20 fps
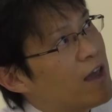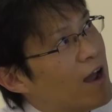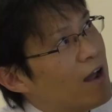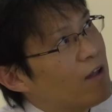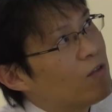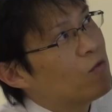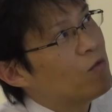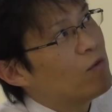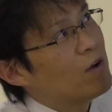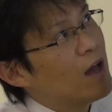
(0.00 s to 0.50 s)

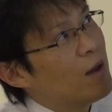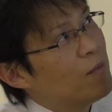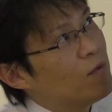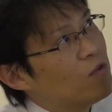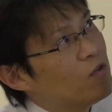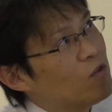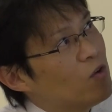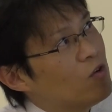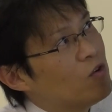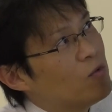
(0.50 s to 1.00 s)
cat,
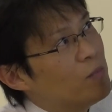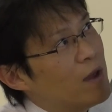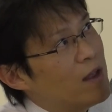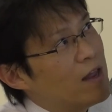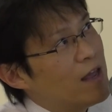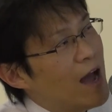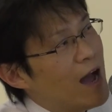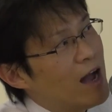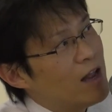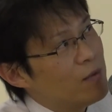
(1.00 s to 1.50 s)
livestock,
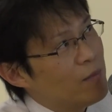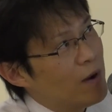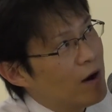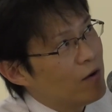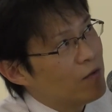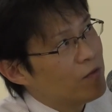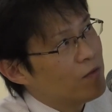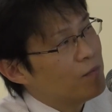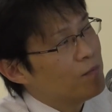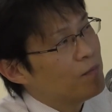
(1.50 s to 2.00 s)
many
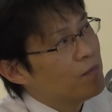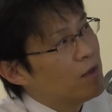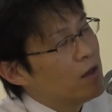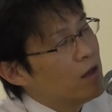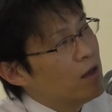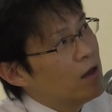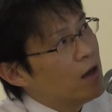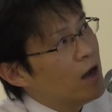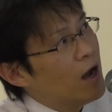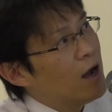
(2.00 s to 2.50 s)
animals,
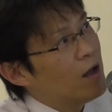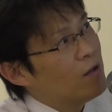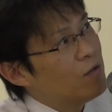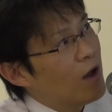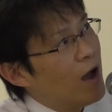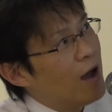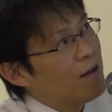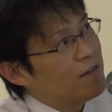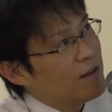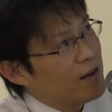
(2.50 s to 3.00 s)

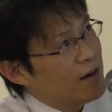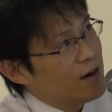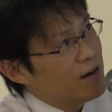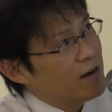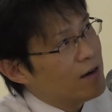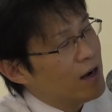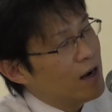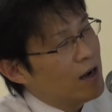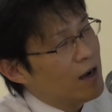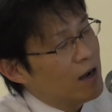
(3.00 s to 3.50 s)
and
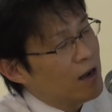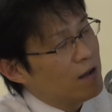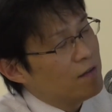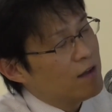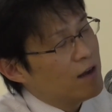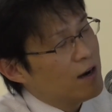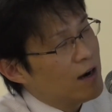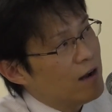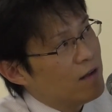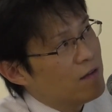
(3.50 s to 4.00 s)
other,
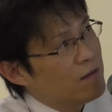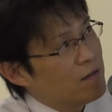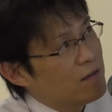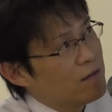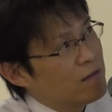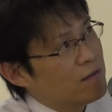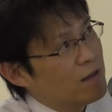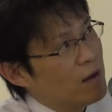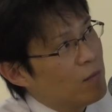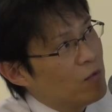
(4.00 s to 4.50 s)
there are
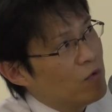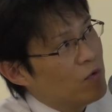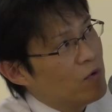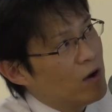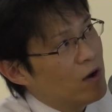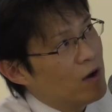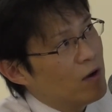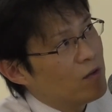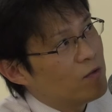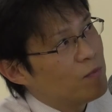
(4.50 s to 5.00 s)
some
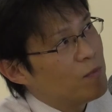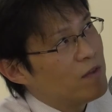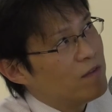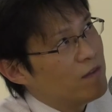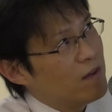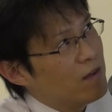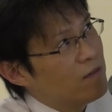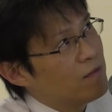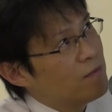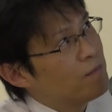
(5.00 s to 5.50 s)

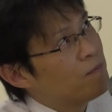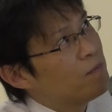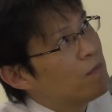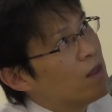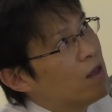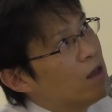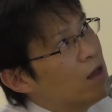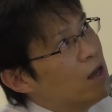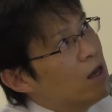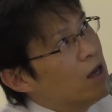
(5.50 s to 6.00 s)
species.
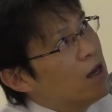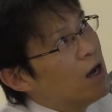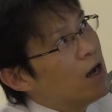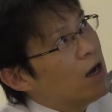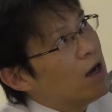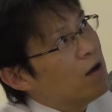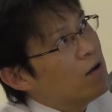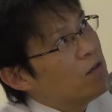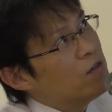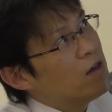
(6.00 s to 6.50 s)

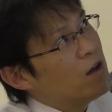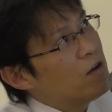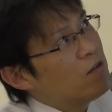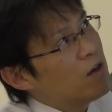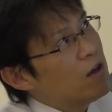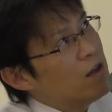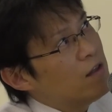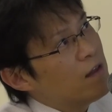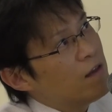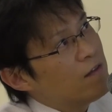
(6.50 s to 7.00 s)

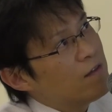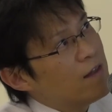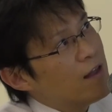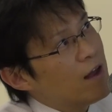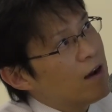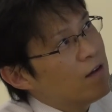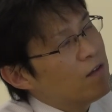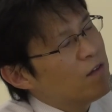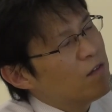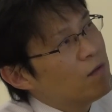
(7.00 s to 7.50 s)
Giardia
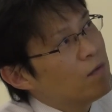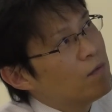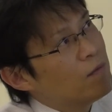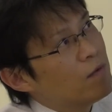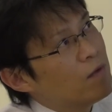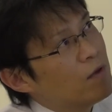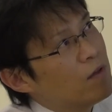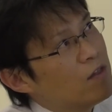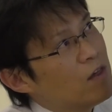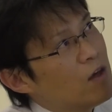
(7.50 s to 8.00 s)
intestinalis
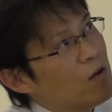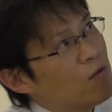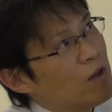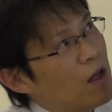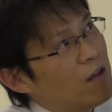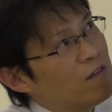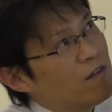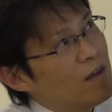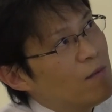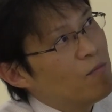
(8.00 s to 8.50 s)

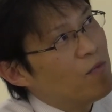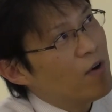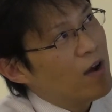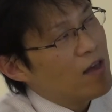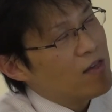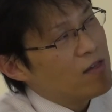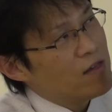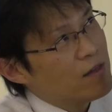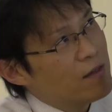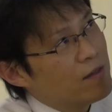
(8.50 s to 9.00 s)

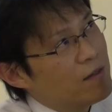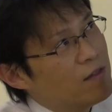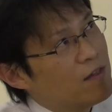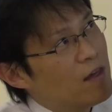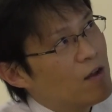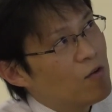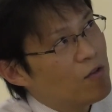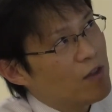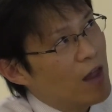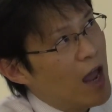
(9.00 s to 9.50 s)
assemblage
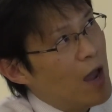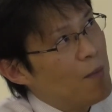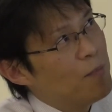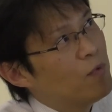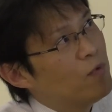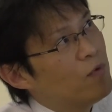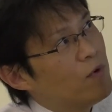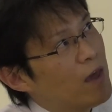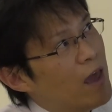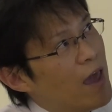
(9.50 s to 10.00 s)

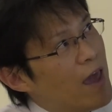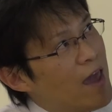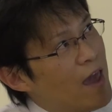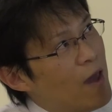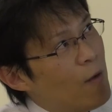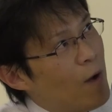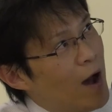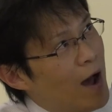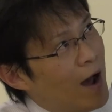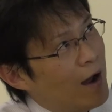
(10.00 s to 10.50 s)
genotype
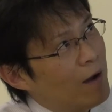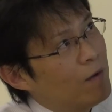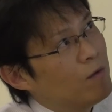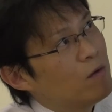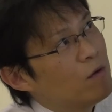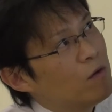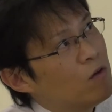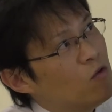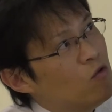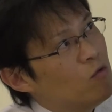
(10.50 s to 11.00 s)

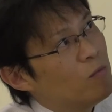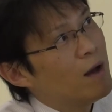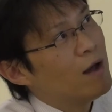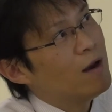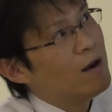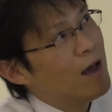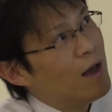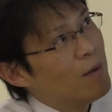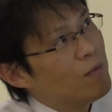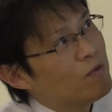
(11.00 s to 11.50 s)
A1,
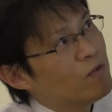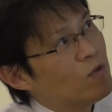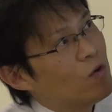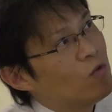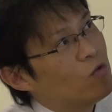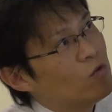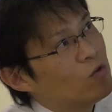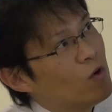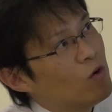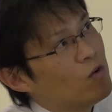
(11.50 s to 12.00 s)
human,
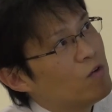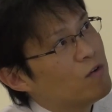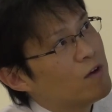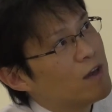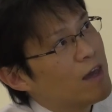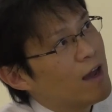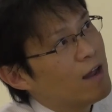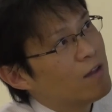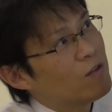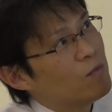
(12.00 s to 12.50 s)
livestock,
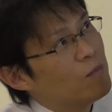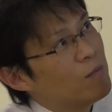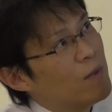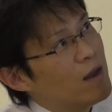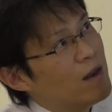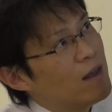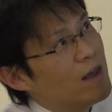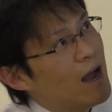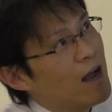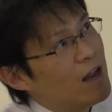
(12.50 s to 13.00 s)
dog, cat,
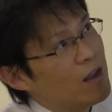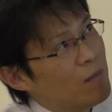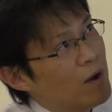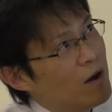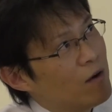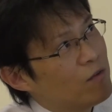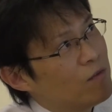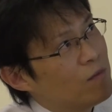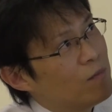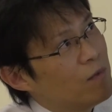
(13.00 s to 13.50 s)
many
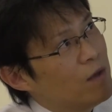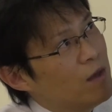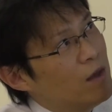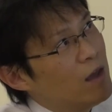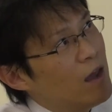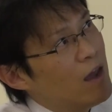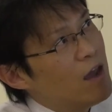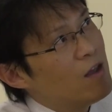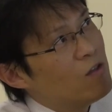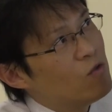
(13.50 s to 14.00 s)
animals.
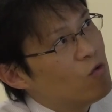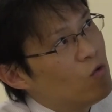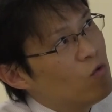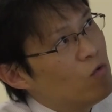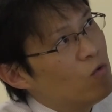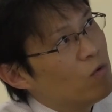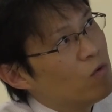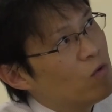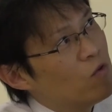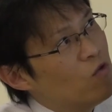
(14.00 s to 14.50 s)

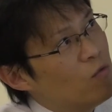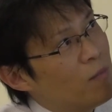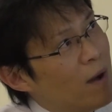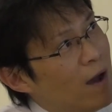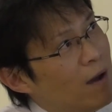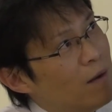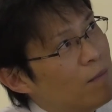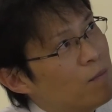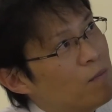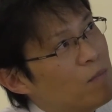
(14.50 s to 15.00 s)
A2,
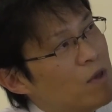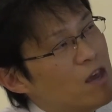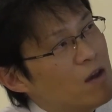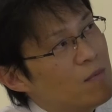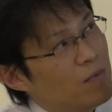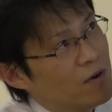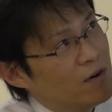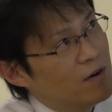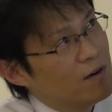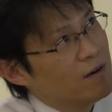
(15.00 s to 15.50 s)
human,
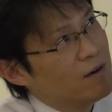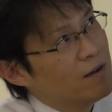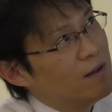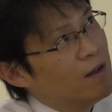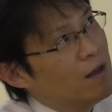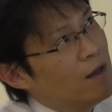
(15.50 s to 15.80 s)
beaver.